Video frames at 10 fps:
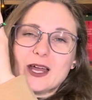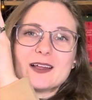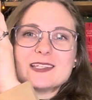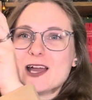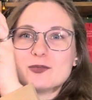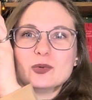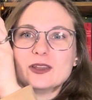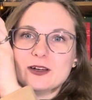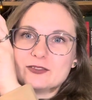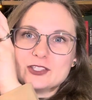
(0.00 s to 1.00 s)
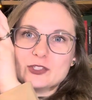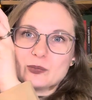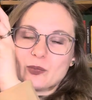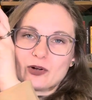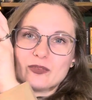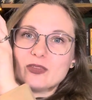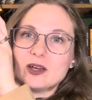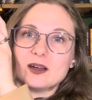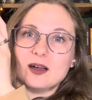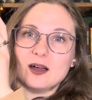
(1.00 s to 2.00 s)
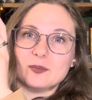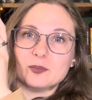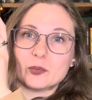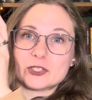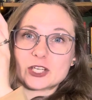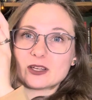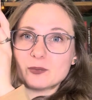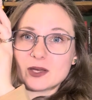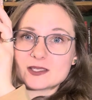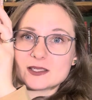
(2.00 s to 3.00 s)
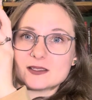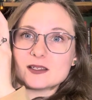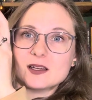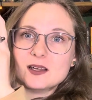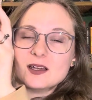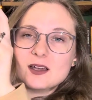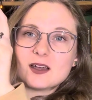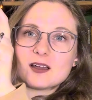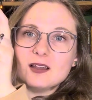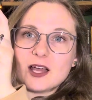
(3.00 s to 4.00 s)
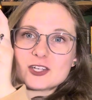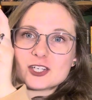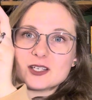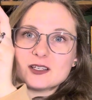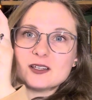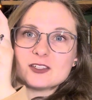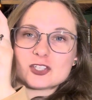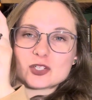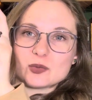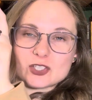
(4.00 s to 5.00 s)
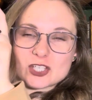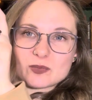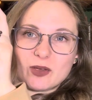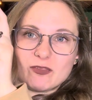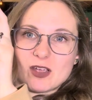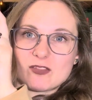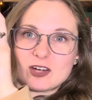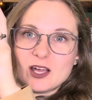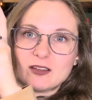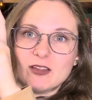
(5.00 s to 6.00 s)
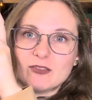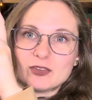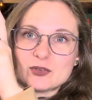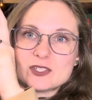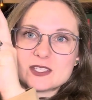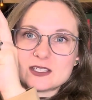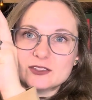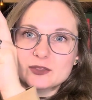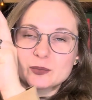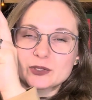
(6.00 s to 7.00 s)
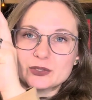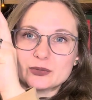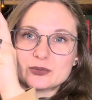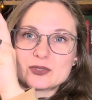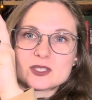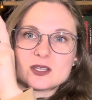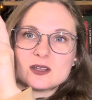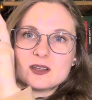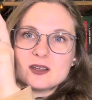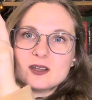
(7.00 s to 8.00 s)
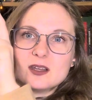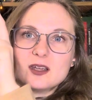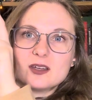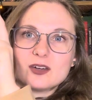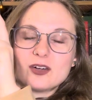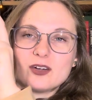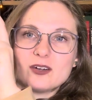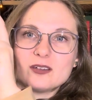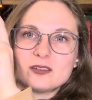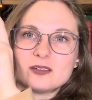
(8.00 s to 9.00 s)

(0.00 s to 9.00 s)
I would love to do more of the Bewitching Pixie collection. She was just my favorite. I love those teal blues in her.